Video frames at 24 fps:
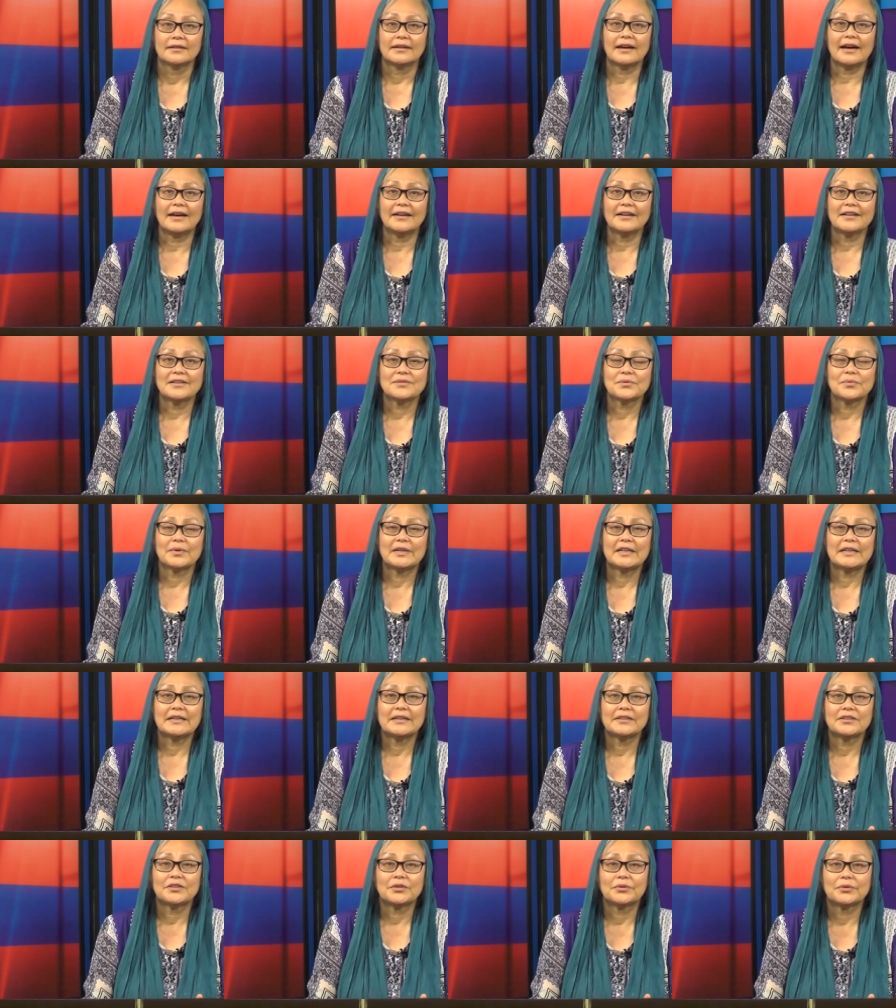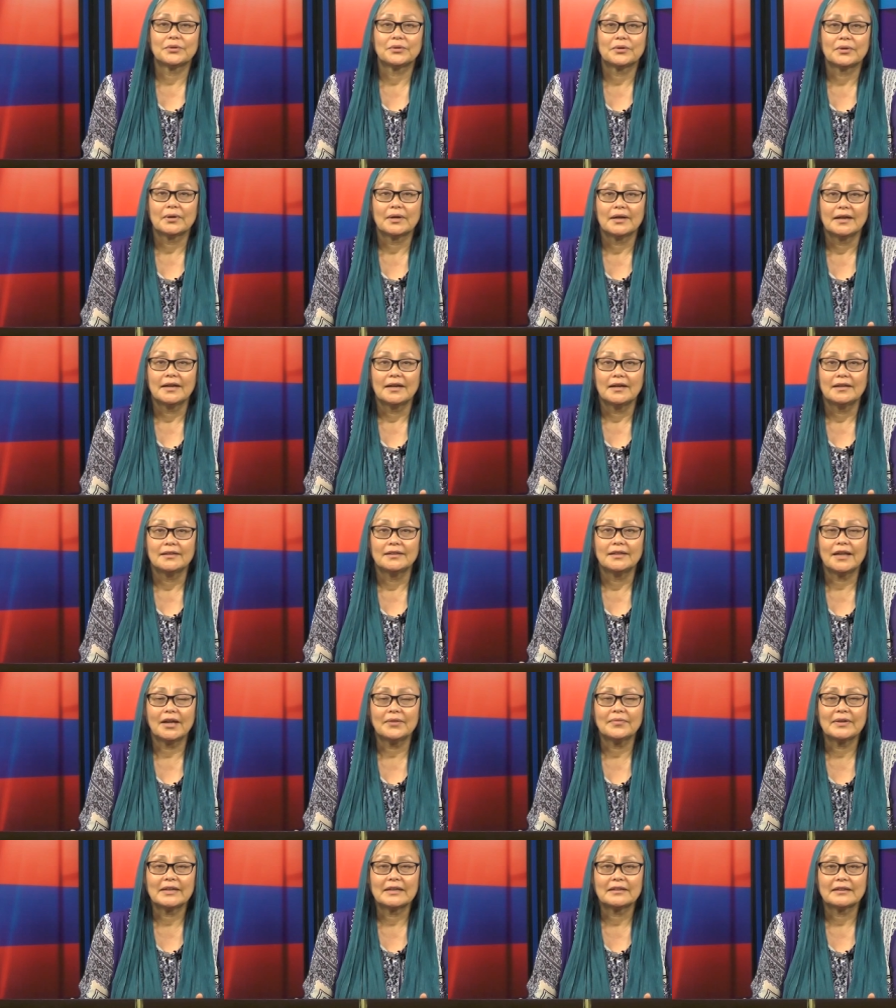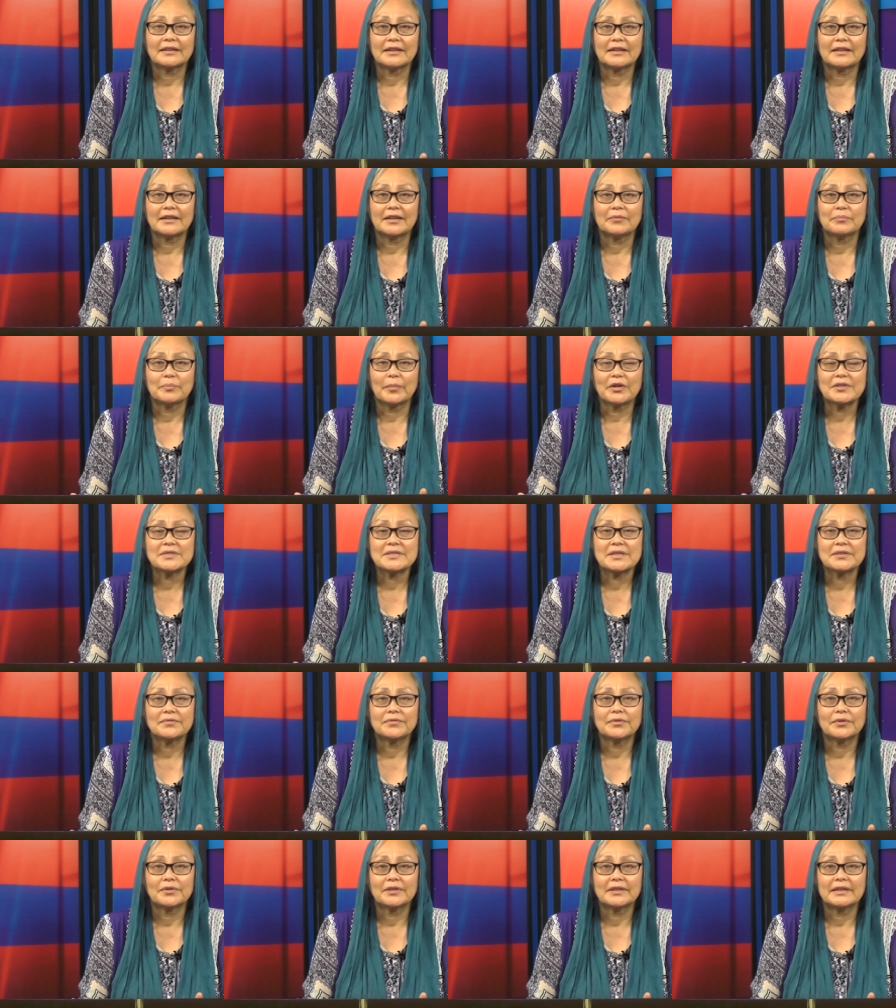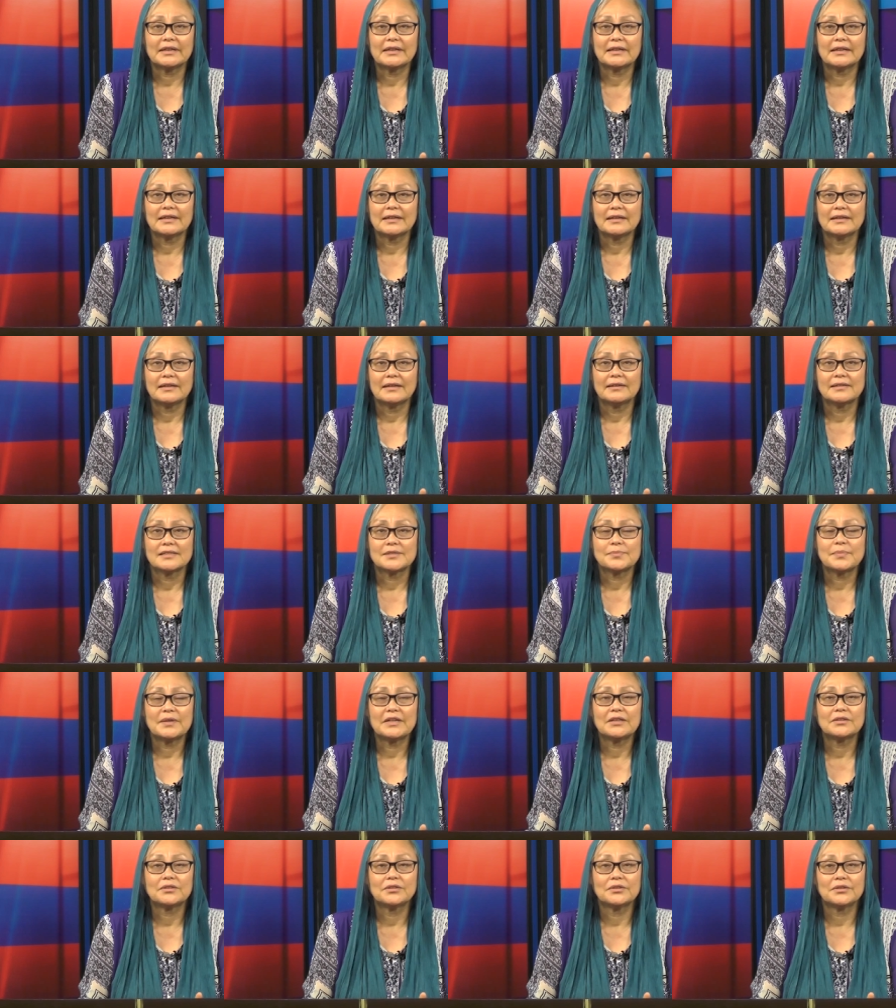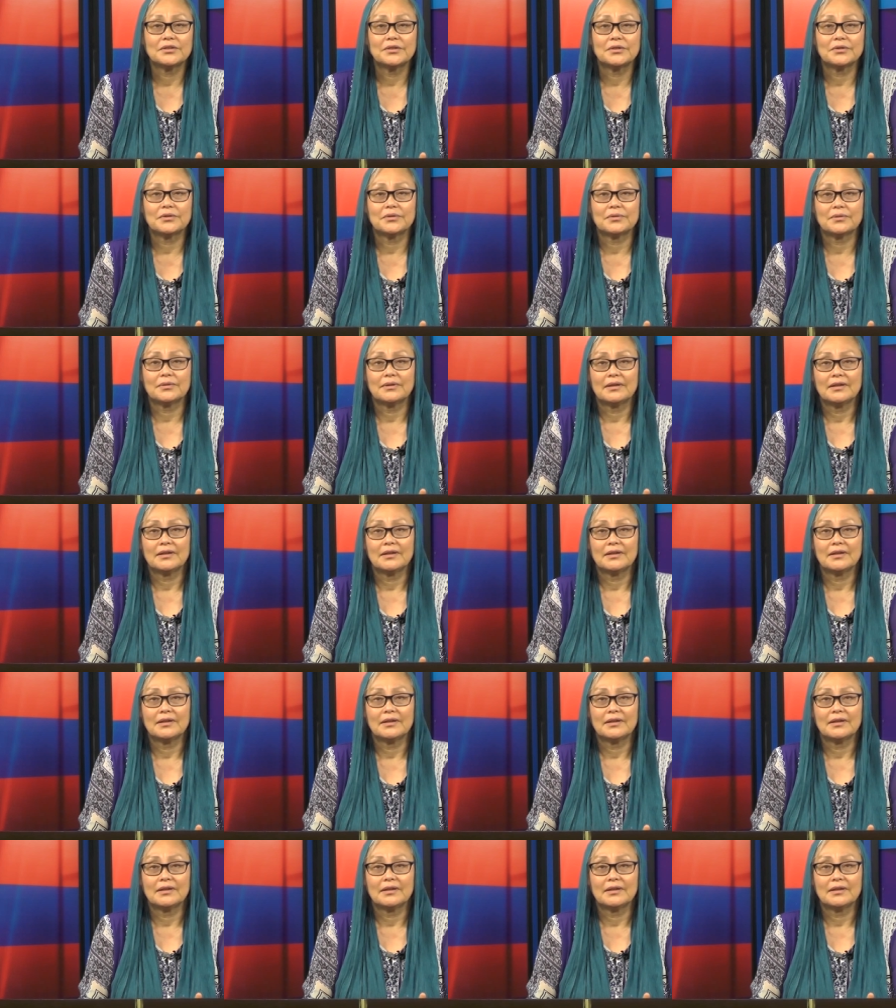God is willing to lovingly, mercifully speak to you.